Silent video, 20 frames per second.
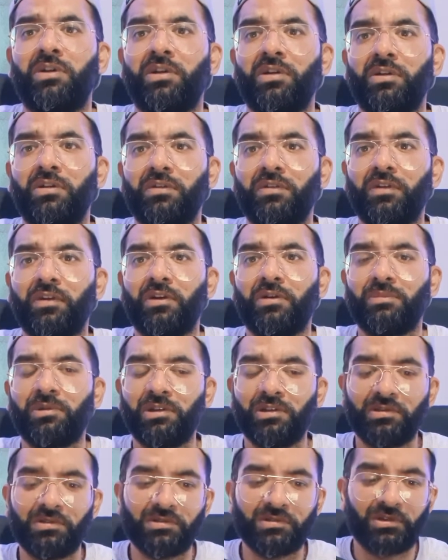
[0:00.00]
Do you know what I
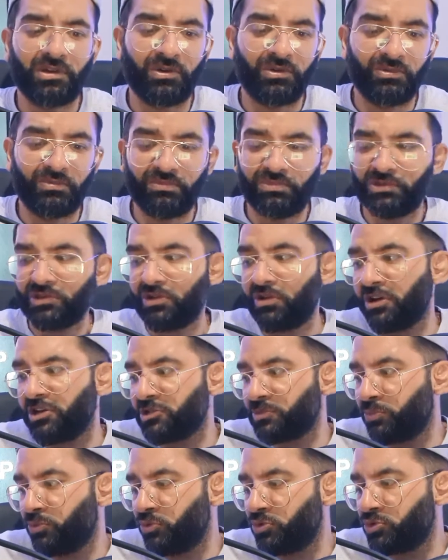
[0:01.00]
mean? So Sky
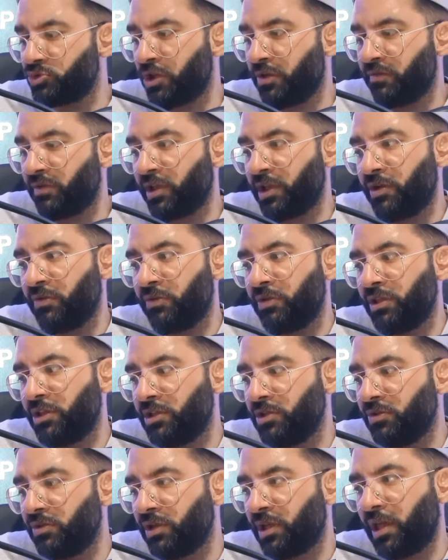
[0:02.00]
Sports over here in
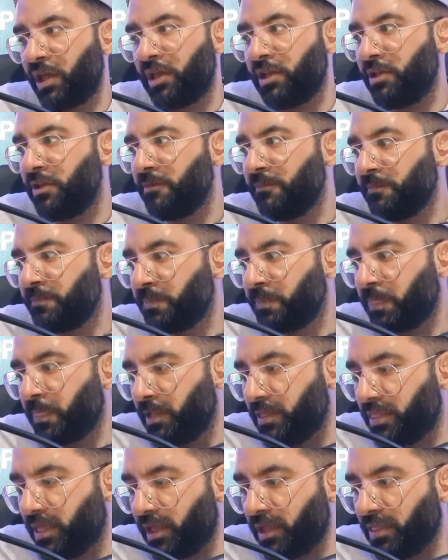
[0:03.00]
the UK,
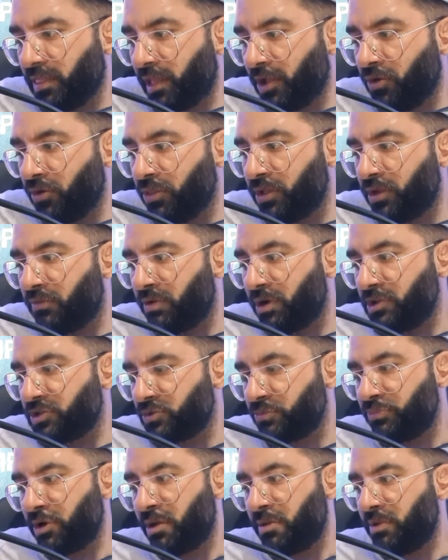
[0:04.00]
they got the rights
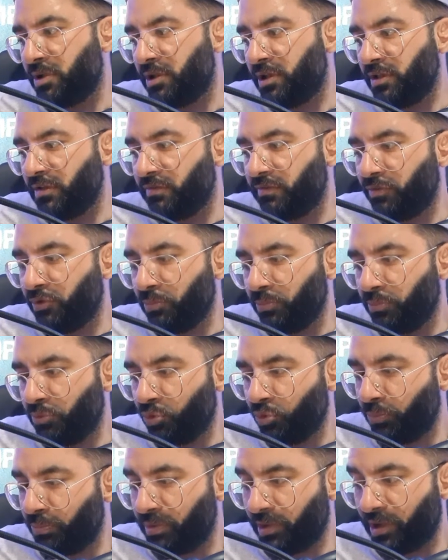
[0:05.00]
to Premier League
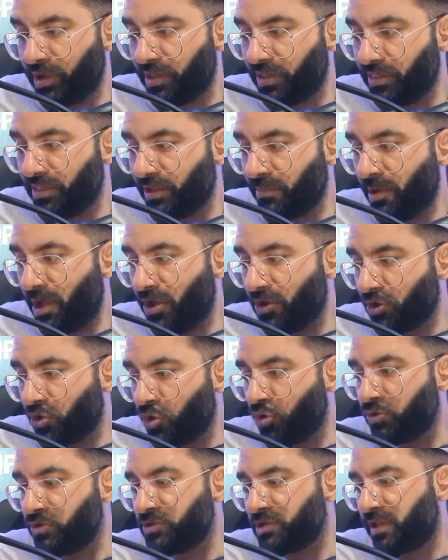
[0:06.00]
football, but the amount of
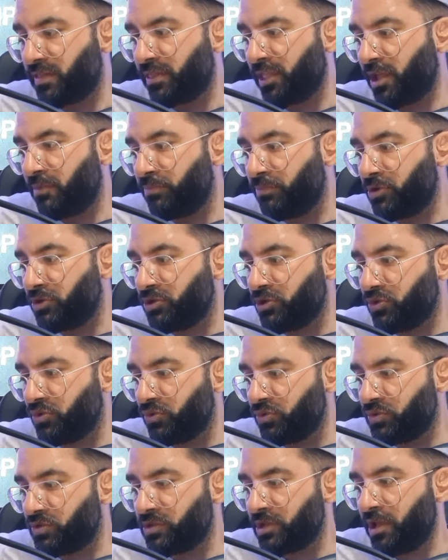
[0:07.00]
content they
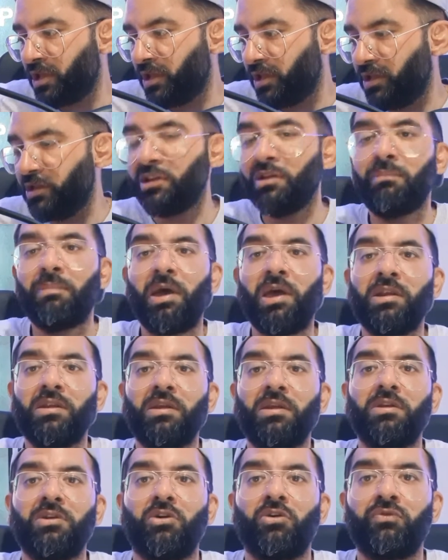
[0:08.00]
produce
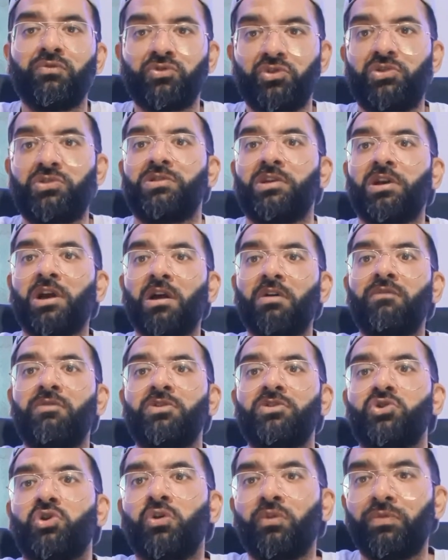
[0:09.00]
independent of just the
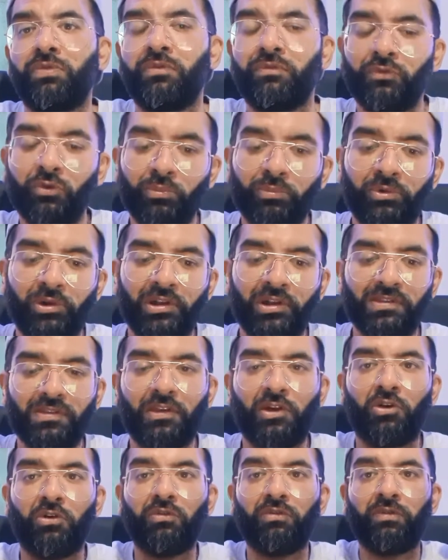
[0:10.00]
coverage of the football
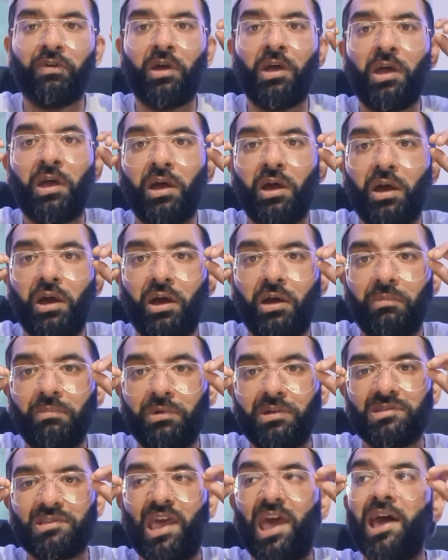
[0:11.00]
itself,
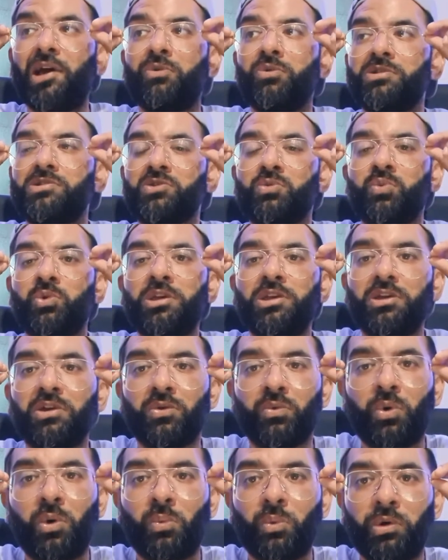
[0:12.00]
it's hours a week
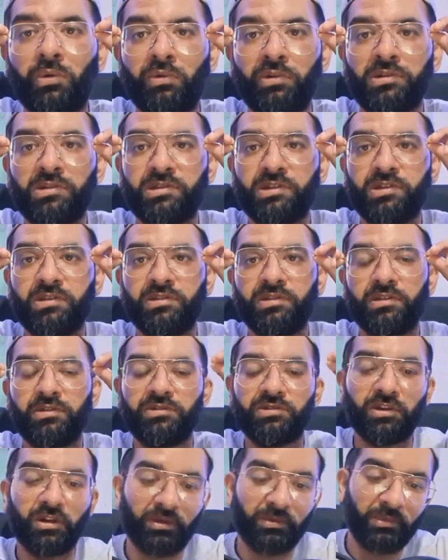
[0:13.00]
when we're in season.
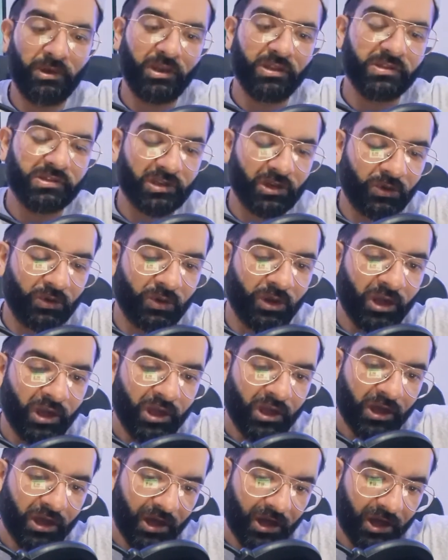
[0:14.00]
Do you know what I mean? So
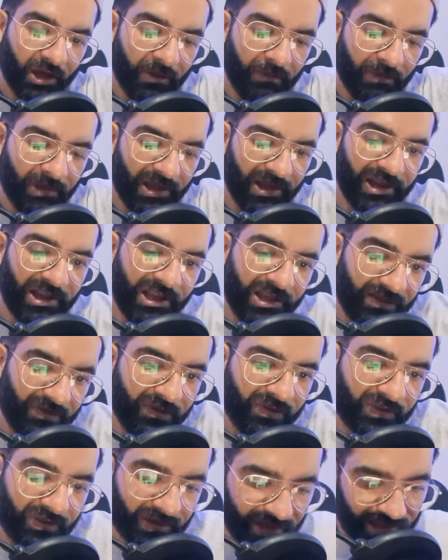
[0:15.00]
it
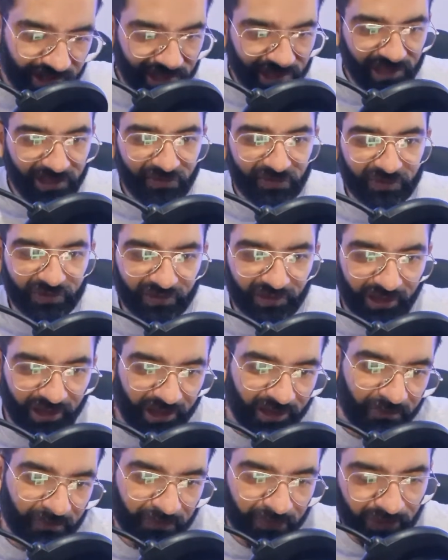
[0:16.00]
leaves
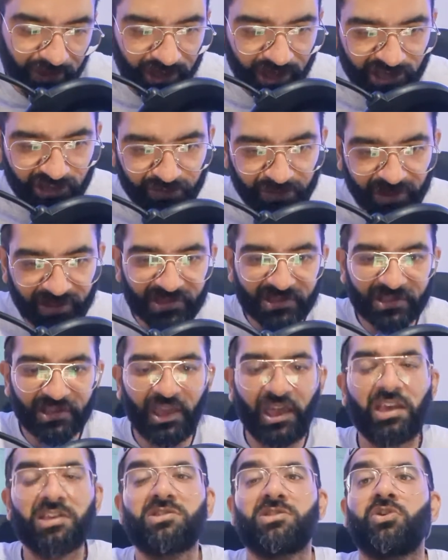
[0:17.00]
ESPN
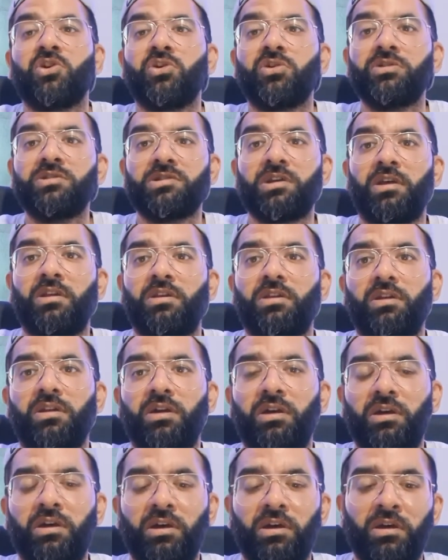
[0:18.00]
scarce the content
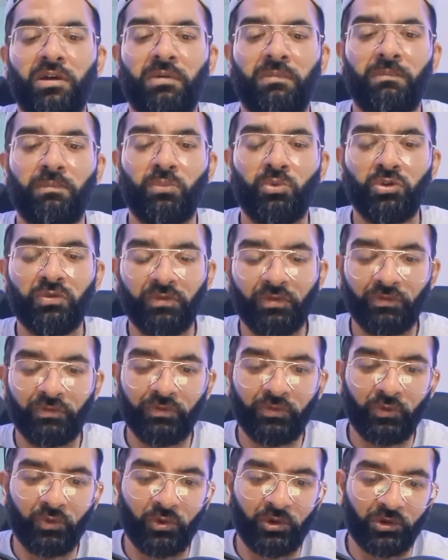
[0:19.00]
moving
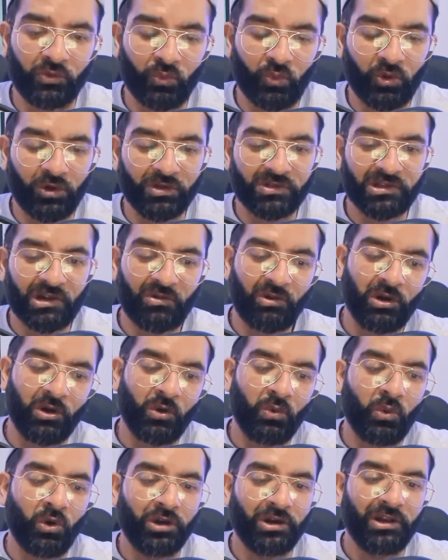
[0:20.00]
forward once Ariel
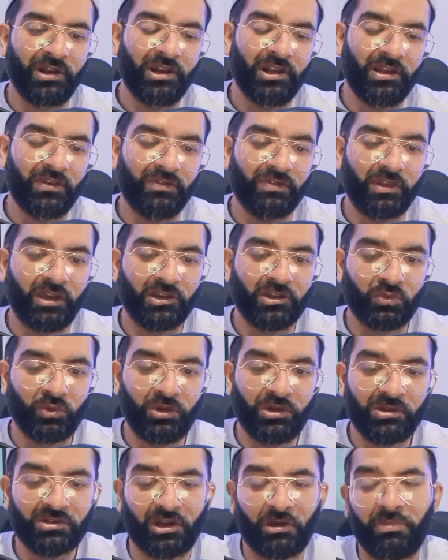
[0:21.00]
Helwani leaves next
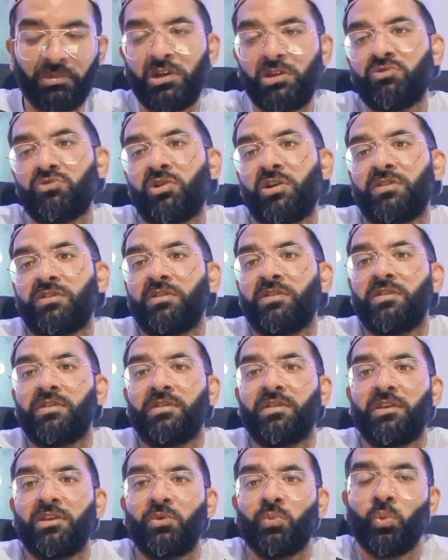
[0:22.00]
week. So I'd be interested to
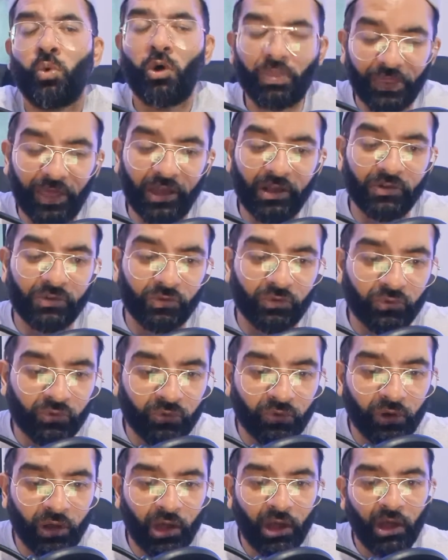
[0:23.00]
see what they
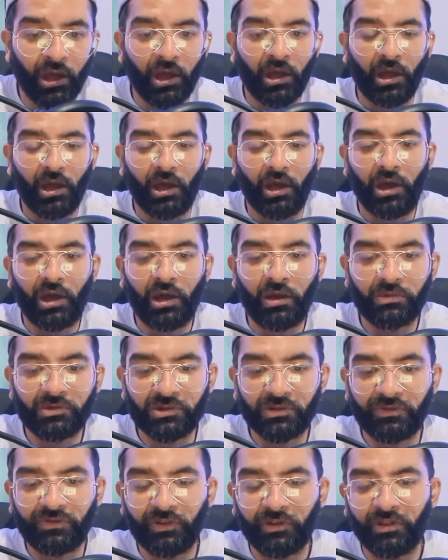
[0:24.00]
do
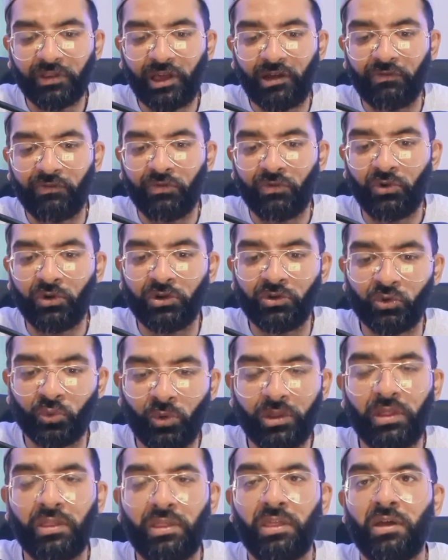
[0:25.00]
to fill that void, or
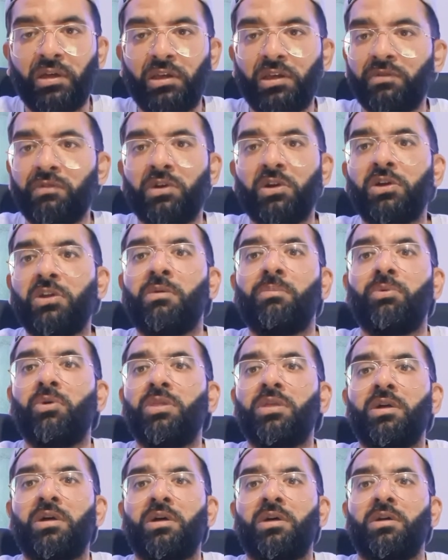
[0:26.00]
whether they're even going to
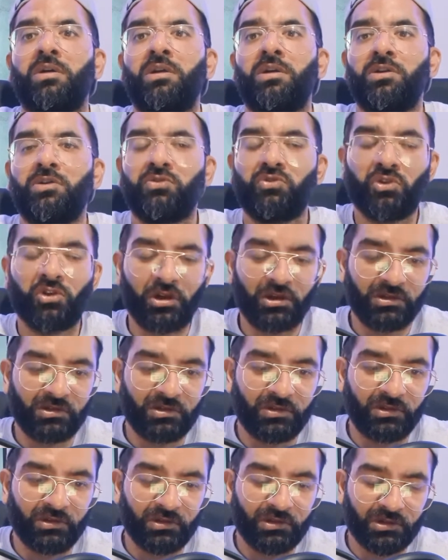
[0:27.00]
bother trying
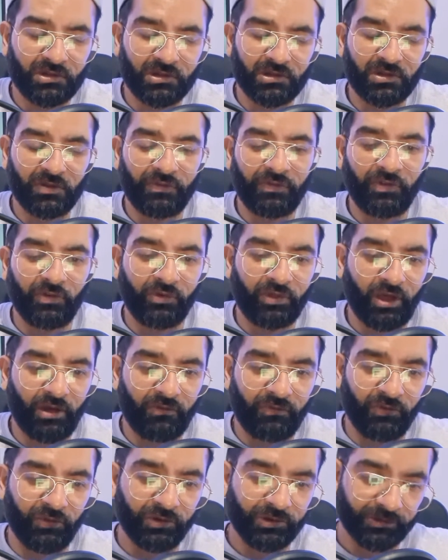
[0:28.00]
to fill
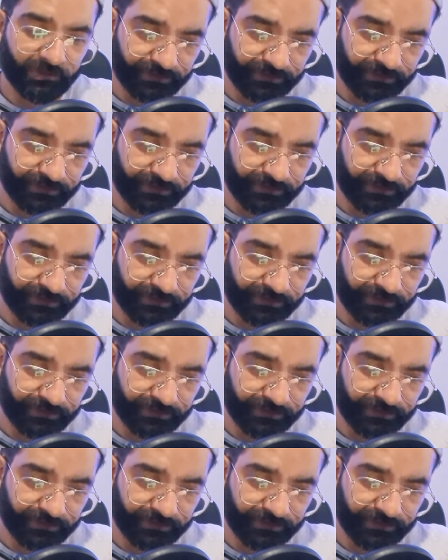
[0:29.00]
that void.